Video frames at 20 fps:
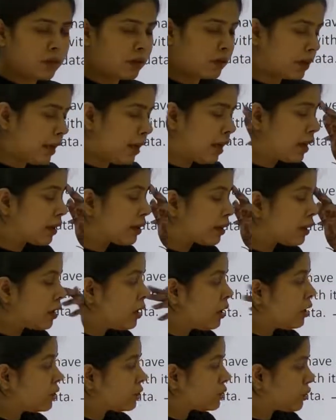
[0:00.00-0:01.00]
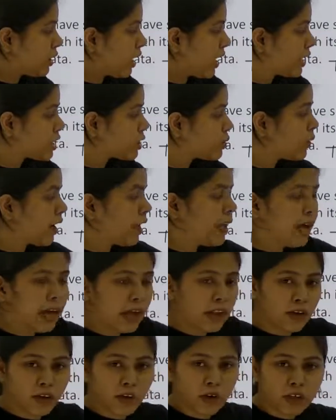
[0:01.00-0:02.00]
right? So that's why
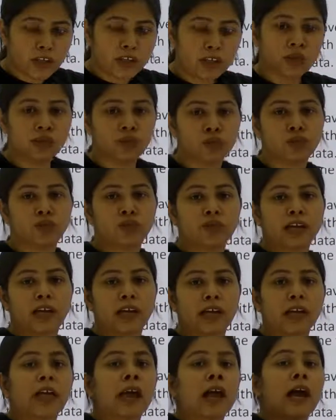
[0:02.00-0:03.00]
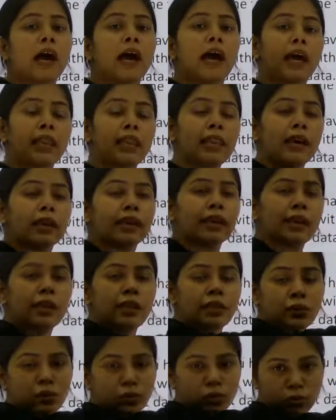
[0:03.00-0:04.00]
I'll not use that. I'll
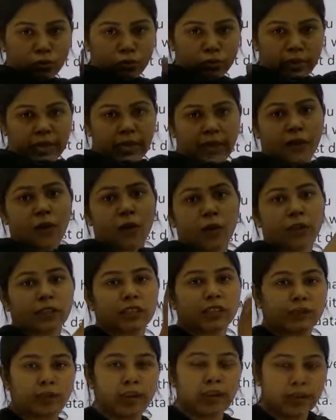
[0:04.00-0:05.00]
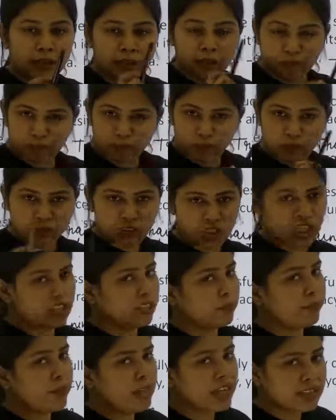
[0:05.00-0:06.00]
again go to my algorithm and
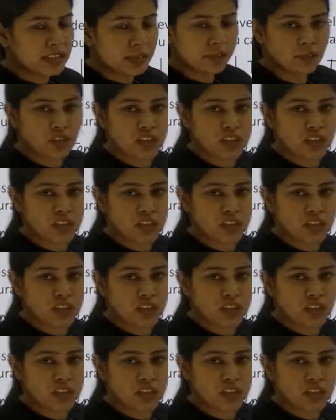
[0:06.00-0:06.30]
make some